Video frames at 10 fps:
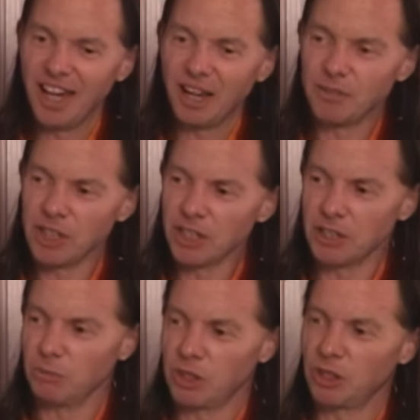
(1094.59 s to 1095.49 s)
of the
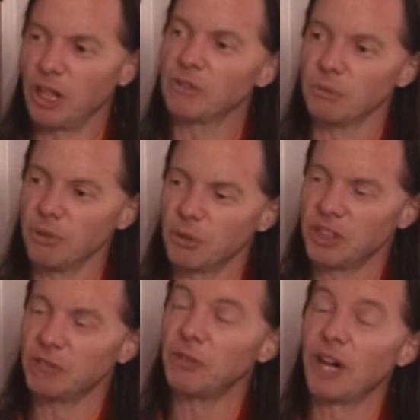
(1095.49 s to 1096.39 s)
herd, which, you ever,
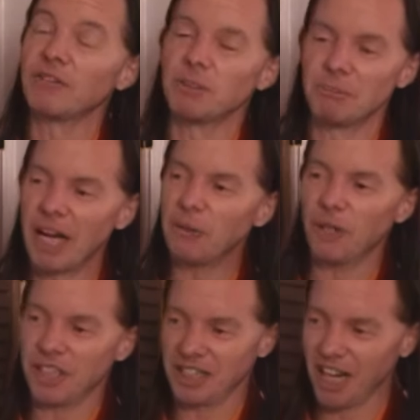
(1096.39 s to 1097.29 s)
which if you ever met
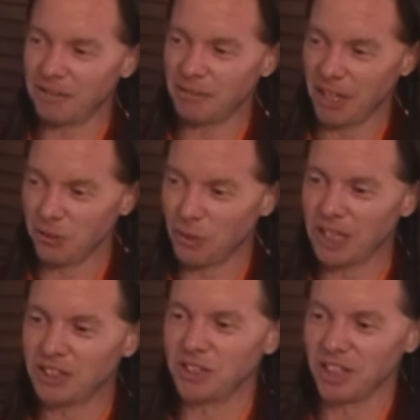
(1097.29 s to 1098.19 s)
one at Diamond Mountain
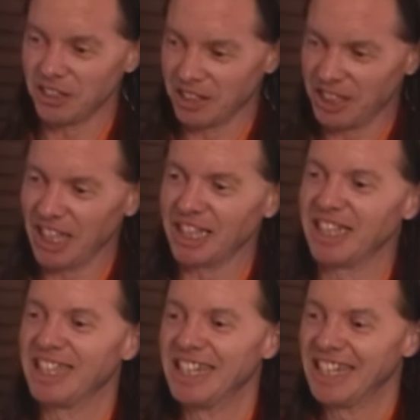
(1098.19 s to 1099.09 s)
West, you'd
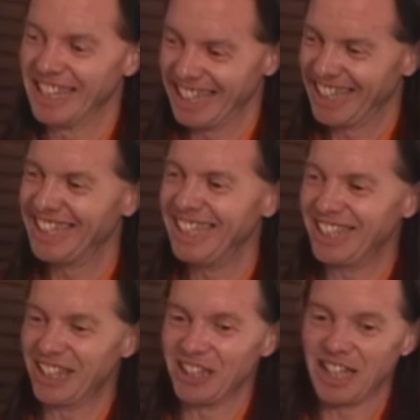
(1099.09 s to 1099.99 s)
understand. You
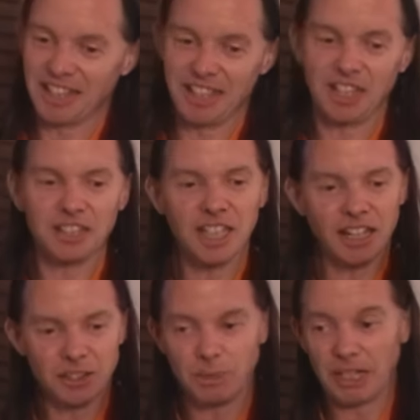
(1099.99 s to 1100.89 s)
know, like the other
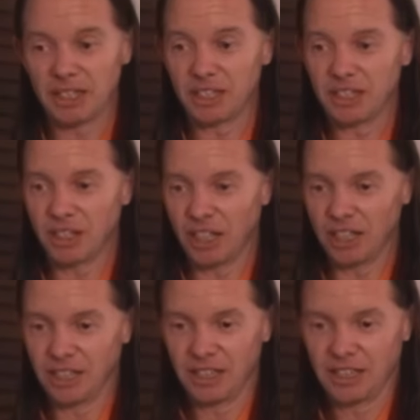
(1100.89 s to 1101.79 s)
cows are about this
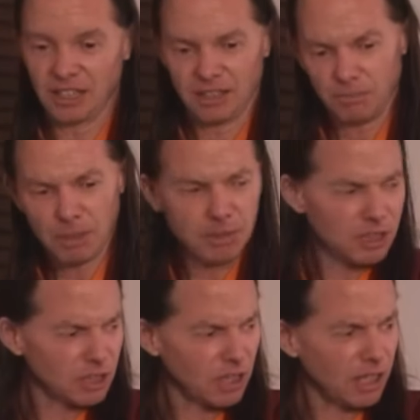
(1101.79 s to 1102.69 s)
tall, maybe
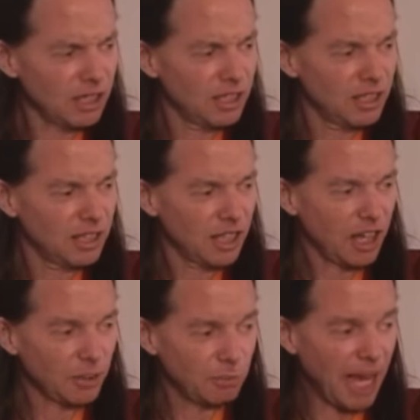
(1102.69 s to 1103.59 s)
this tall,
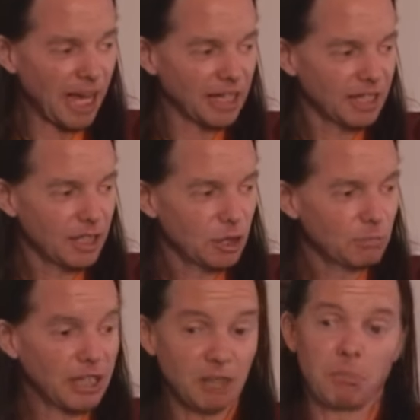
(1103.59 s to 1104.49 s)
on the back.
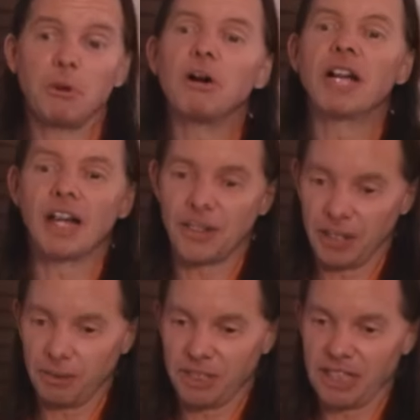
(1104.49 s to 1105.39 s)
But the bull out
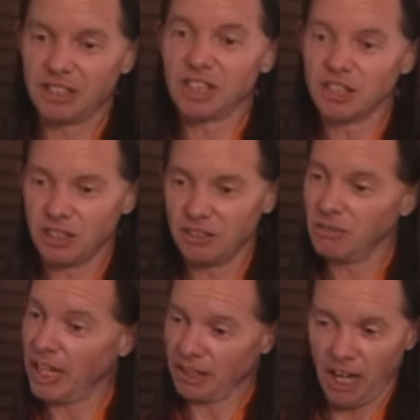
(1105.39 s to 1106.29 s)
there was like this,
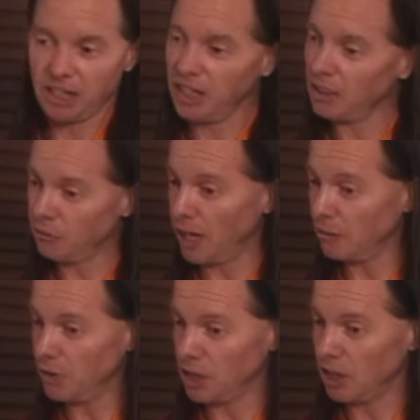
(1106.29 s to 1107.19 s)
like I think
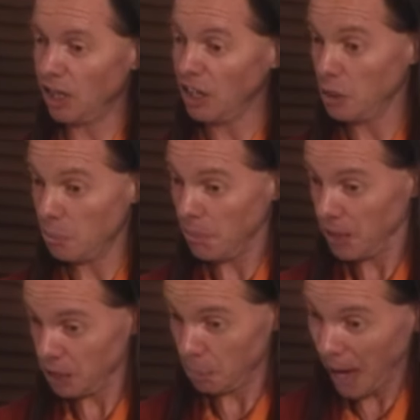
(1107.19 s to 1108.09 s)
five feet tall, and the,
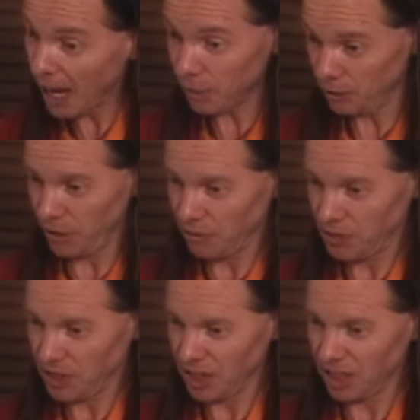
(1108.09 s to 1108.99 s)
his back was five
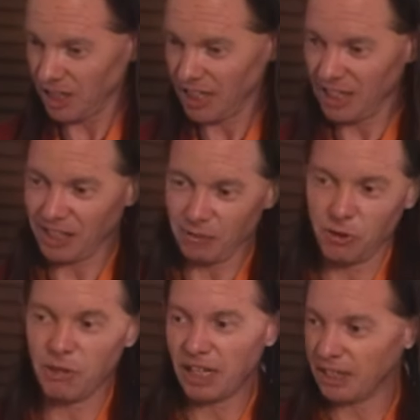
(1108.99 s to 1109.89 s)
feet tall. And like if
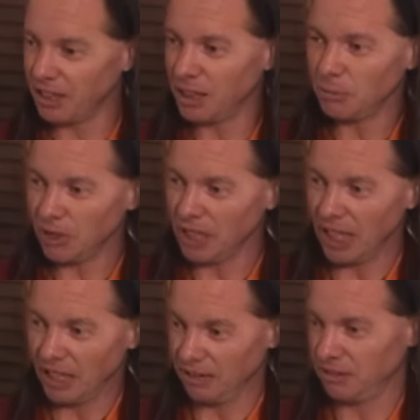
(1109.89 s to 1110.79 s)
you ran into him one
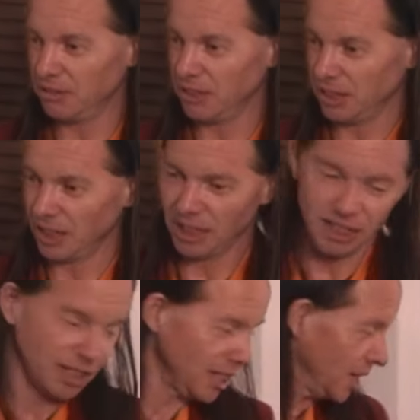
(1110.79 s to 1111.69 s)
night, it was really
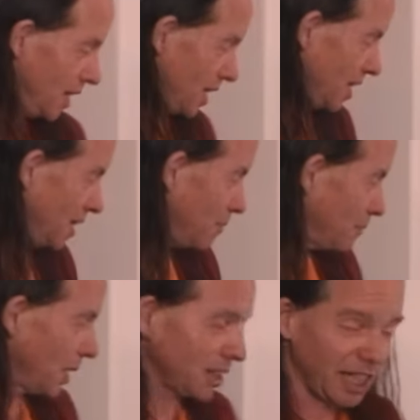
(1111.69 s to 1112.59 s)
scary.
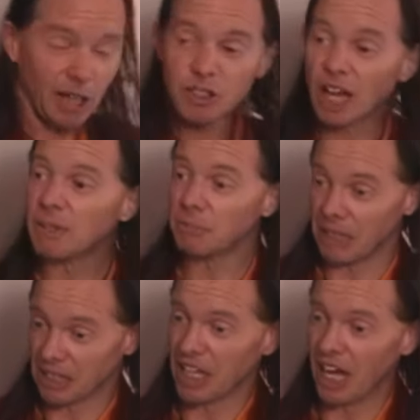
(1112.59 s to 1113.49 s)
But Gautama
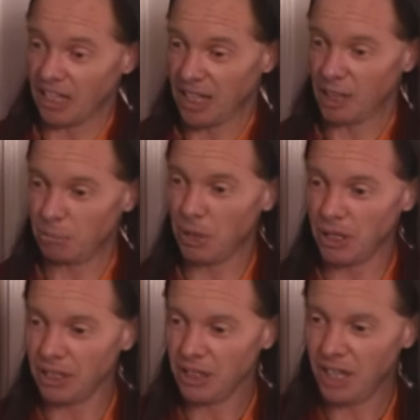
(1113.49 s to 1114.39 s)
means that, head
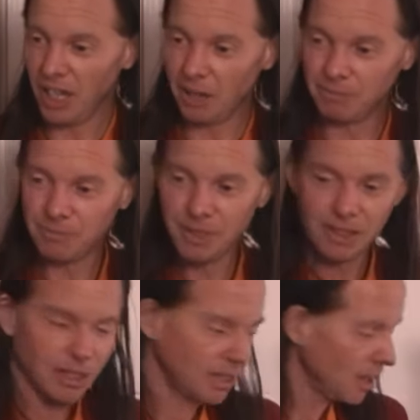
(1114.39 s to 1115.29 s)
bull. Um,
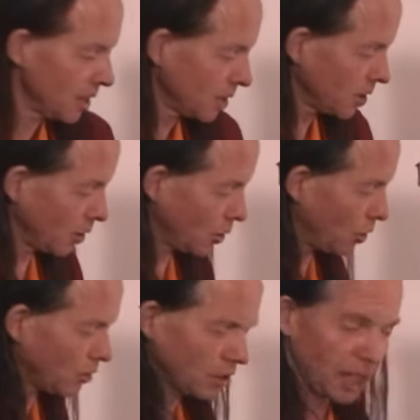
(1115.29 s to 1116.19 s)
so
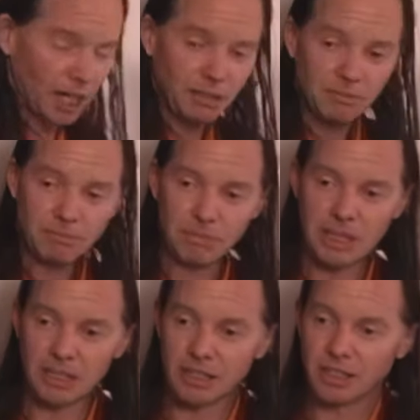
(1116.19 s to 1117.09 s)
Gotra
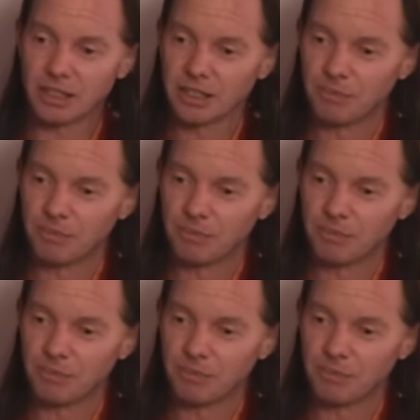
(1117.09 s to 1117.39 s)
means